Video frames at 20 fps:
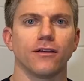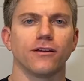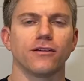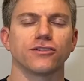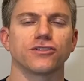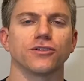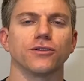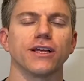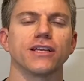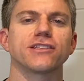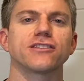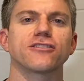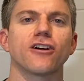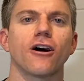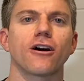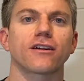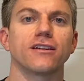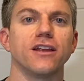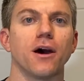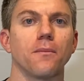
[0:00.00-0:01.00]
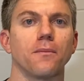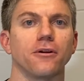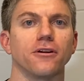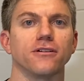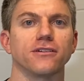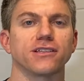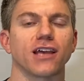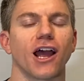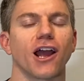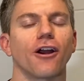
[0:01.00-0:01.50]
So let's talk
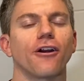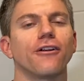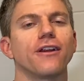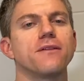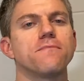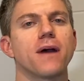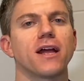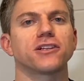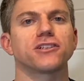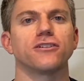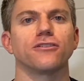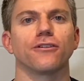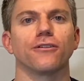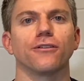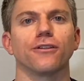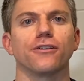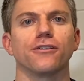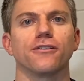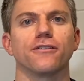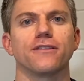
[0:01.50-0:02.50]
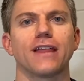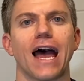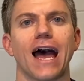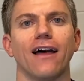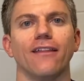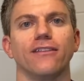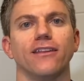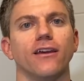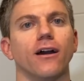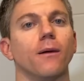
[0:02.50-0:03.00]
numbers. I already mentioned earlier
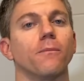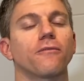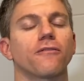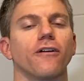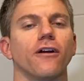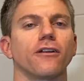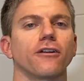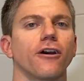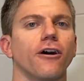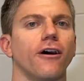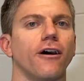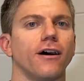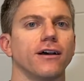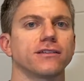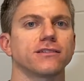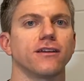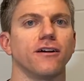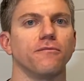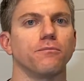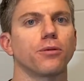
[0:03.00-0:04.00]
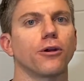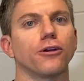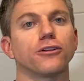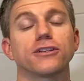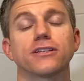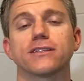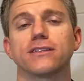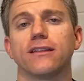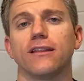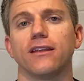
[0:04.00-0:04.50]
that the upfront cost of
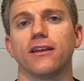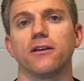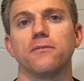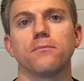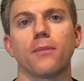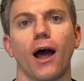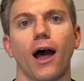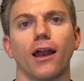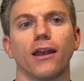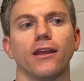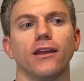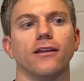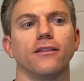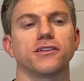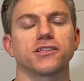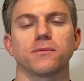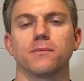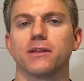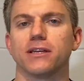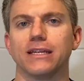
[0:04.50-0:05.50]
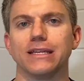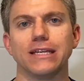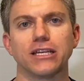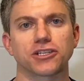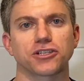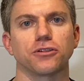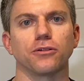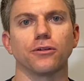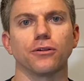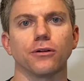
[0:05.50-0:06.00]
purchasing the InBody and some of the
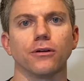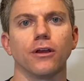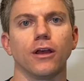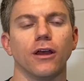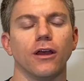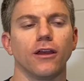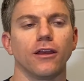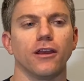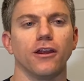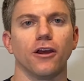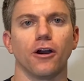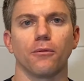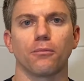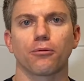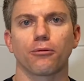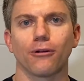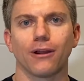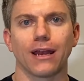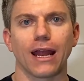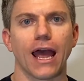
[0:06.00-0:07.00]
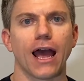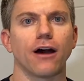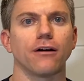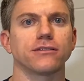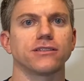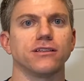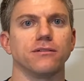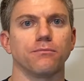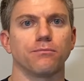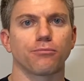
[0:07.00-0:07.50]
initial
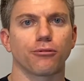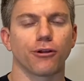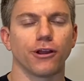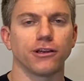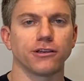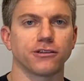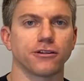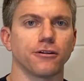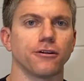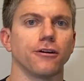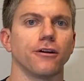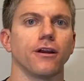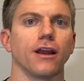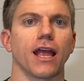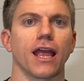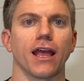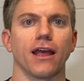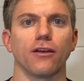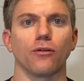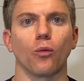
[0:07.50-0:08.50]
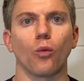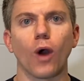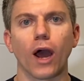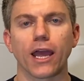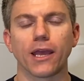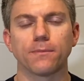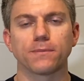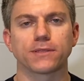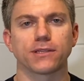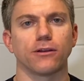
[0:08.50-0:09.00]
printouts and printer and
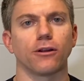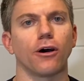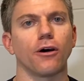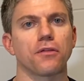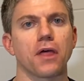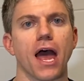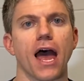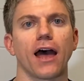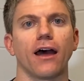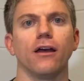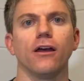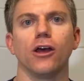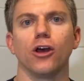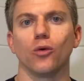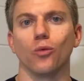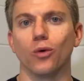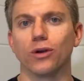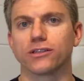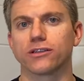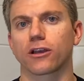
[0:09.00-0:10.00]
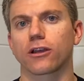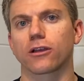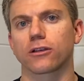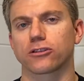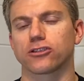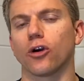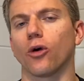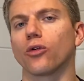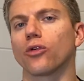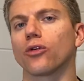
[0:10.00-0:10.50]
wipes and all that was a
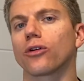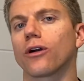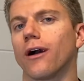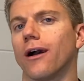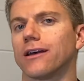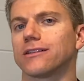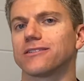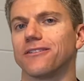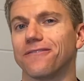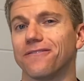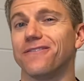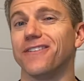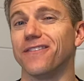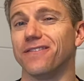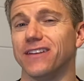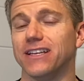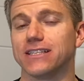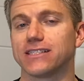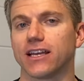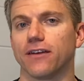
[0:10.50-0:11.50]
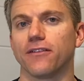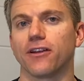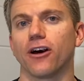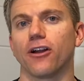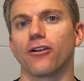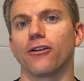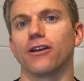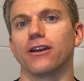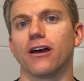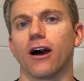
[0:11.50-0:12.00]
total cost of
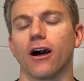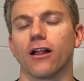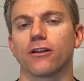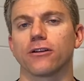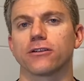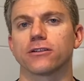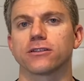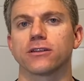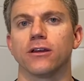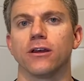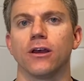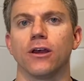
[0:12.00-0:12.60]
$5,700.